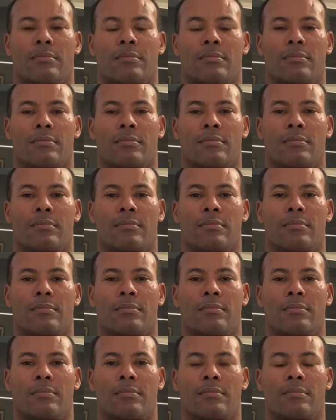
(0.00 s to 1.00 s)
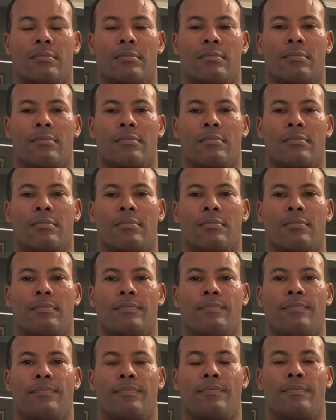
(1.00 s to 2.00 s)

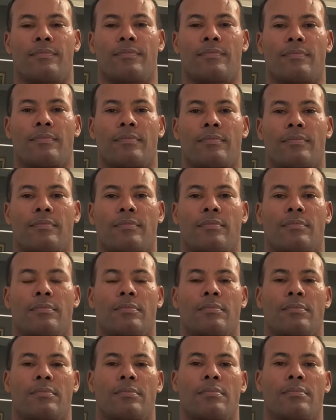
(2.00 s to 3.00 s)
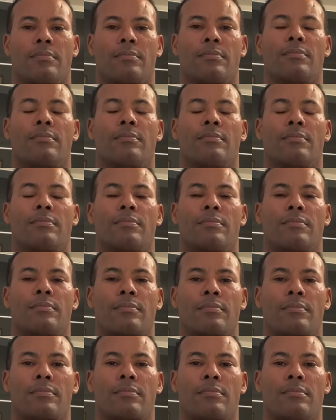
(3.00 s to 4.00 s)

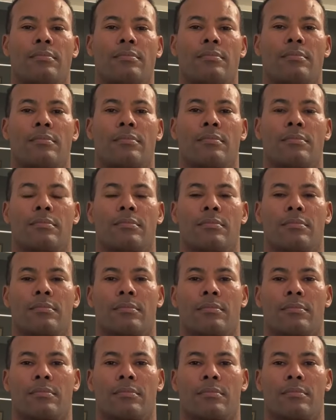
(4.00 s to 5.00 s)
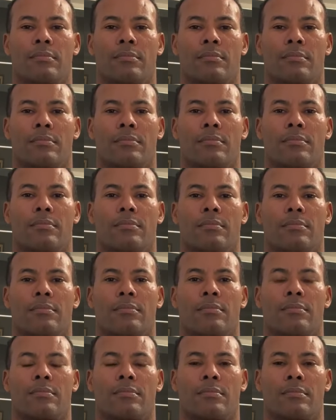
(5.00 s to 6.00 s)

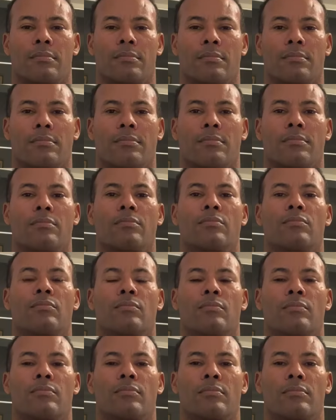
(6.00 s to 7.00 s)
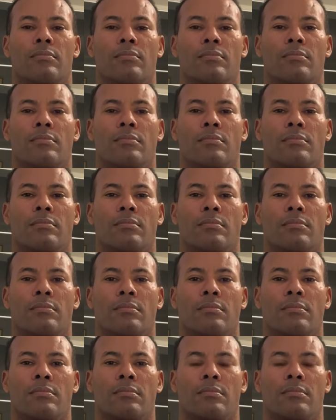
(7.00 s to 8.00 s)
(not speaking)